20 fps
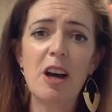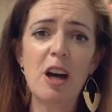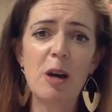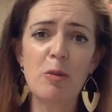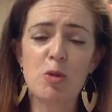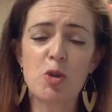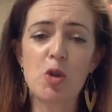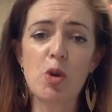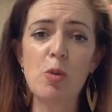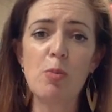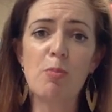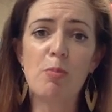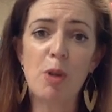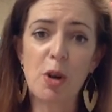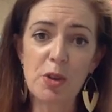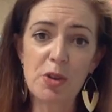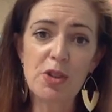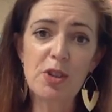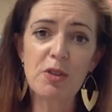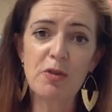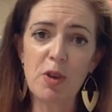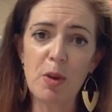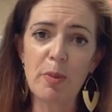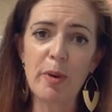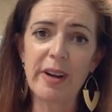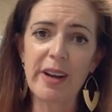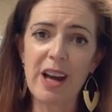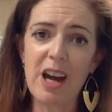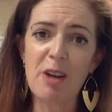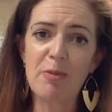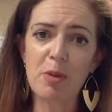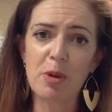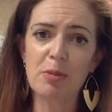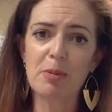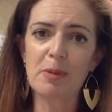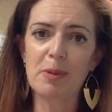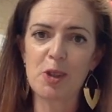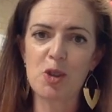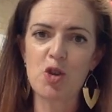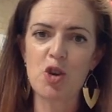I'm sure most of you by now have
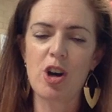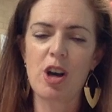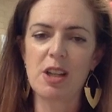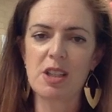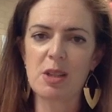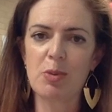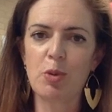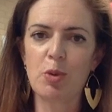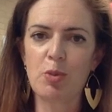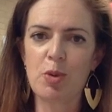probably tried double